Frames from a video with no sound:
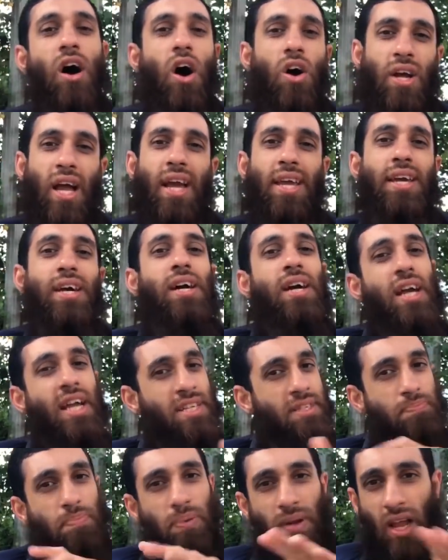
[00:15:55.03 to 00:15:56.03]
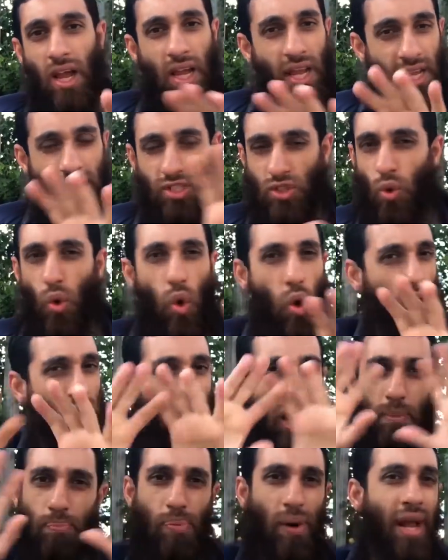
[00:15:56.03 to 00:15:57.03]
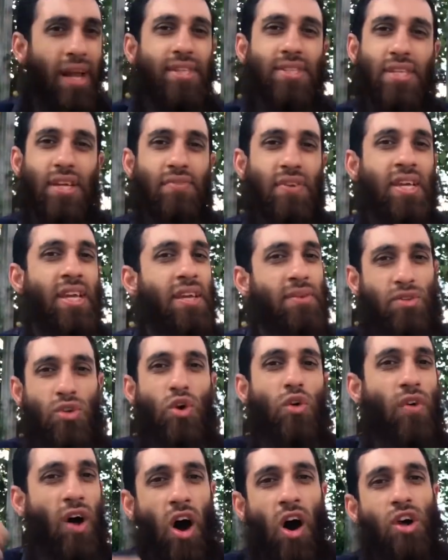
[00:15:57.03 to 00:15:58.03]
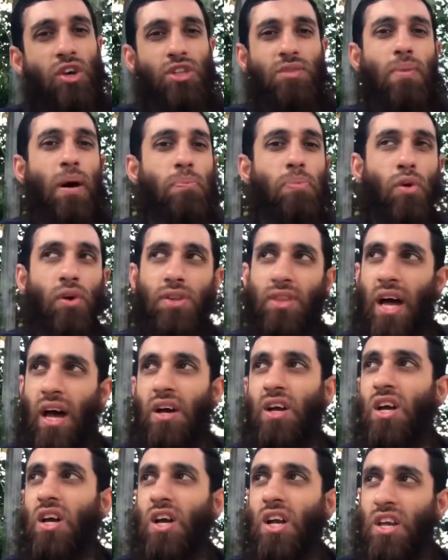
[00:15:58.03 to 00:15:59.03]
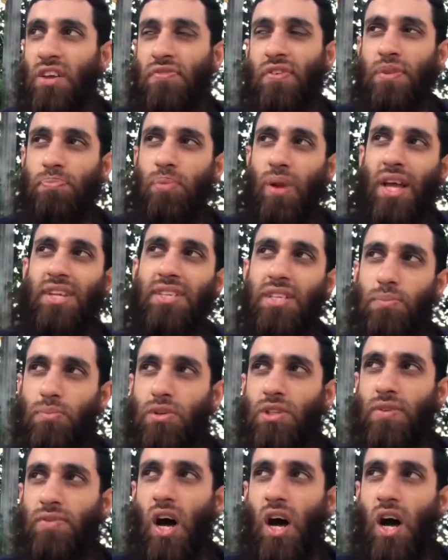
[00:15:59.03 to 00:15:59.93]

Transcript: Okay, it's all comprehensive. It sort of argues my point that if it's placed in the books